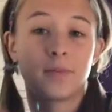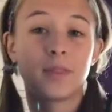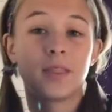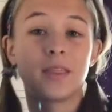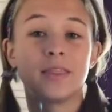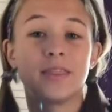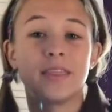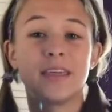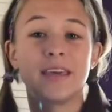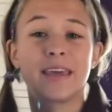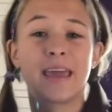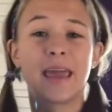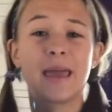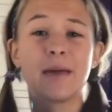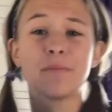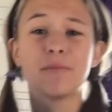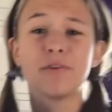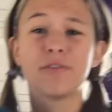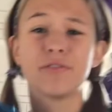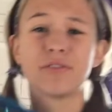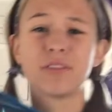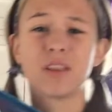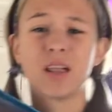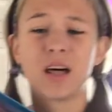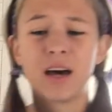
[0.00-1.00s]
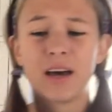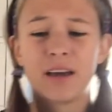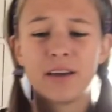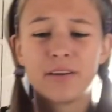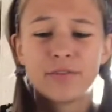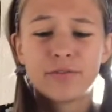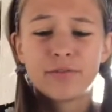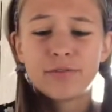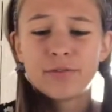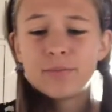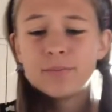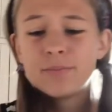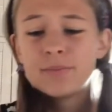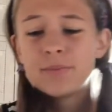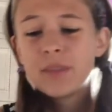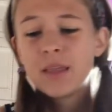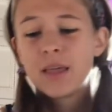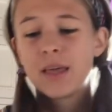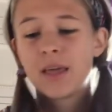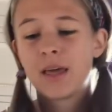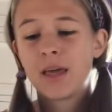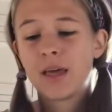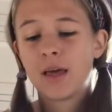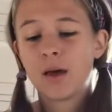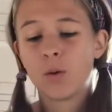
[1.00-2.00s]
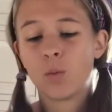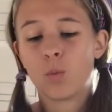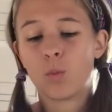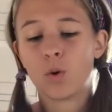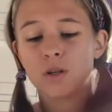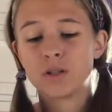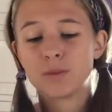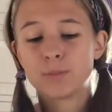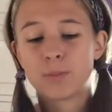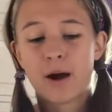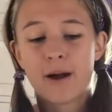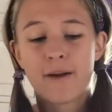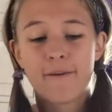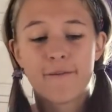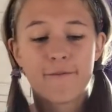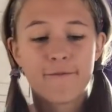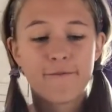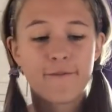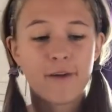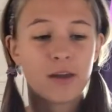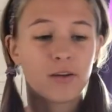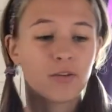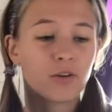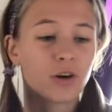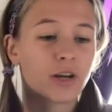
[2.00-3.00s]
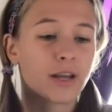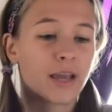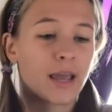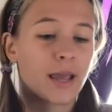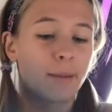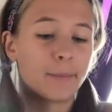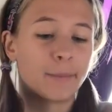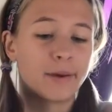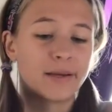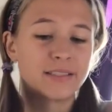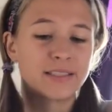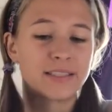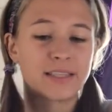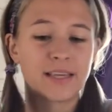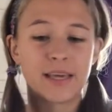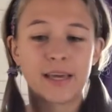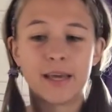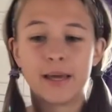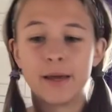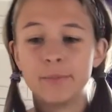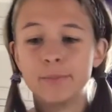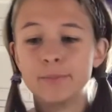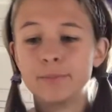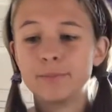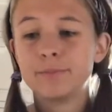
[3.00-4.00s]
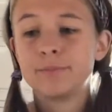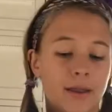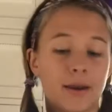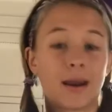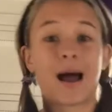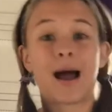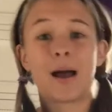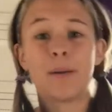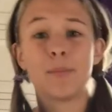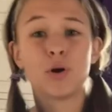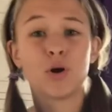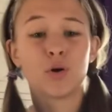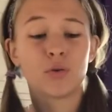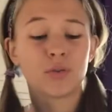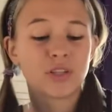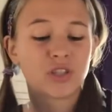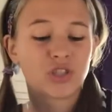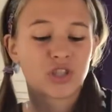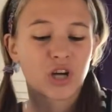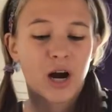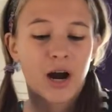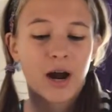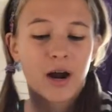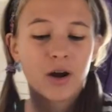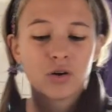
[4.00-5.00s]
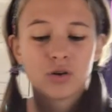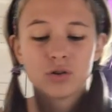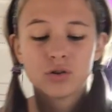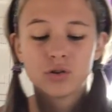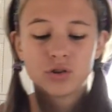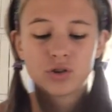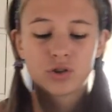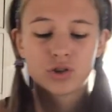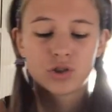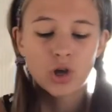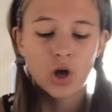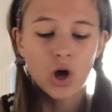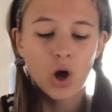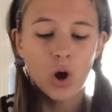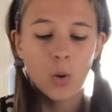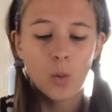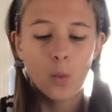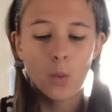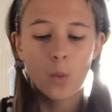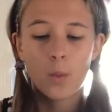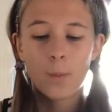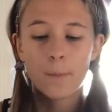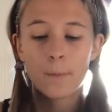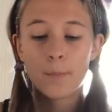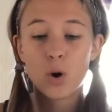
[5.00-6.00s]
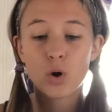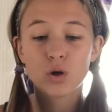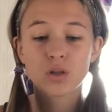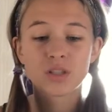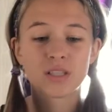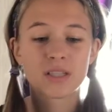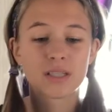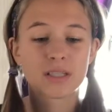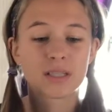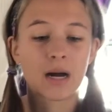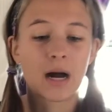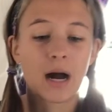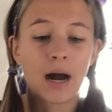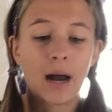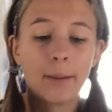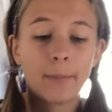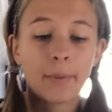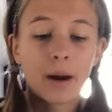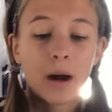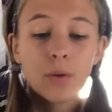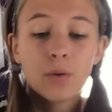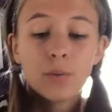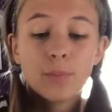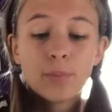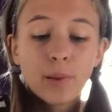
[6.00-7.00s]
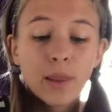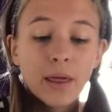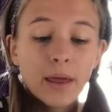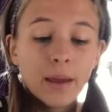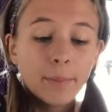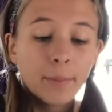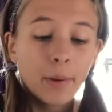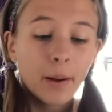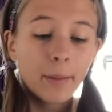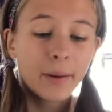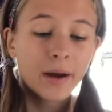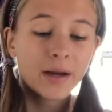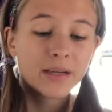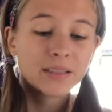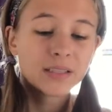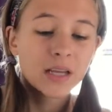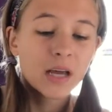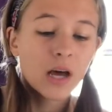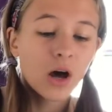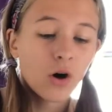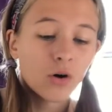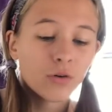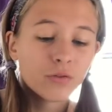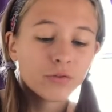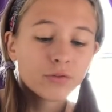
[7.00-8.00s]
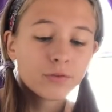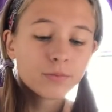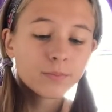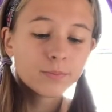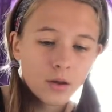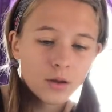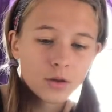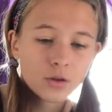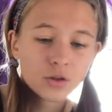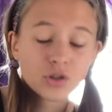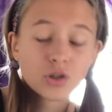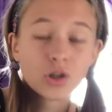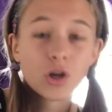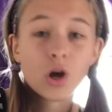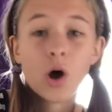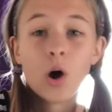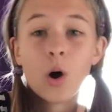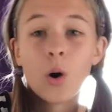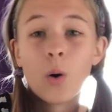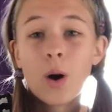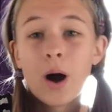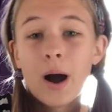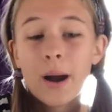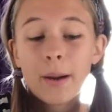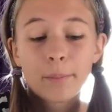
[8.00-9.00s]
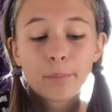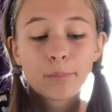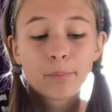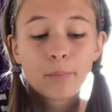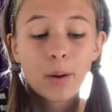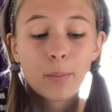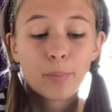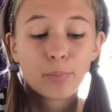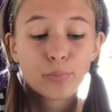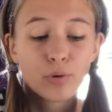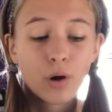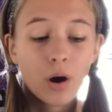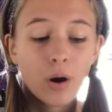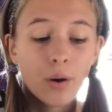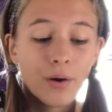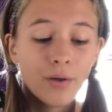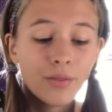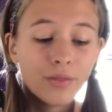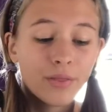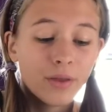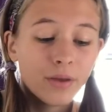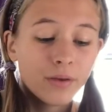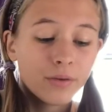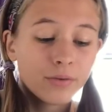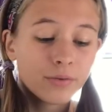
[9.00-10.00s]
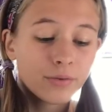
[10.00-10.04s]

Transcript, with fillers: The Game of Life was my favorite game as a kid. And I'm an only child, so most of the time I would play it by myself. So I'm a pro at this.